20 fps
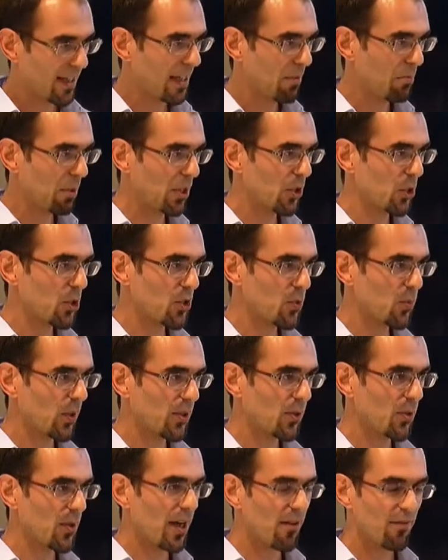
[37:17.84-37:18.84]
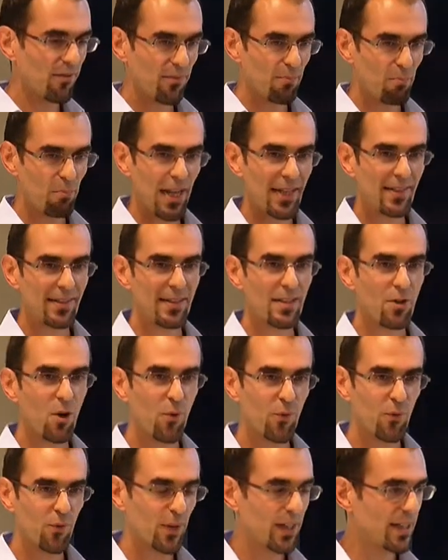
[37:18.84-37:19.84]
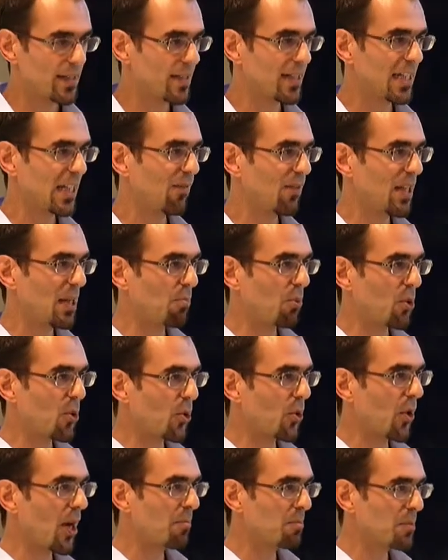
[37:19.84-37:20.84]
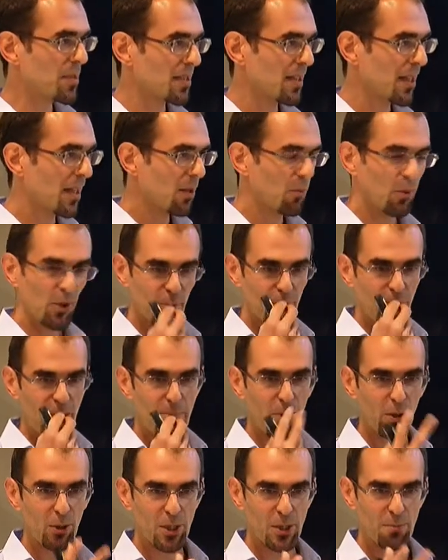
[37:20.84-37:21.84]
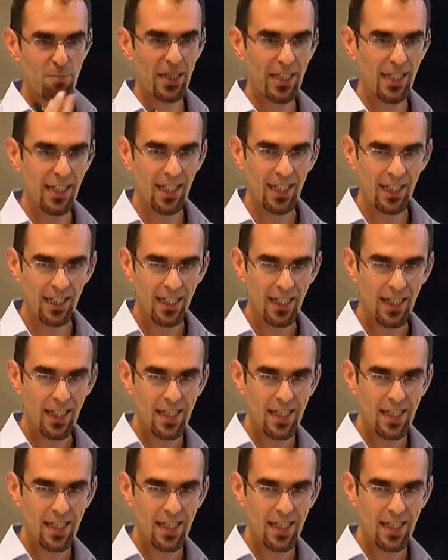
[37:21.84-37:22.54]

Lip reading: because what you have plenty of is TV programs with people speaking.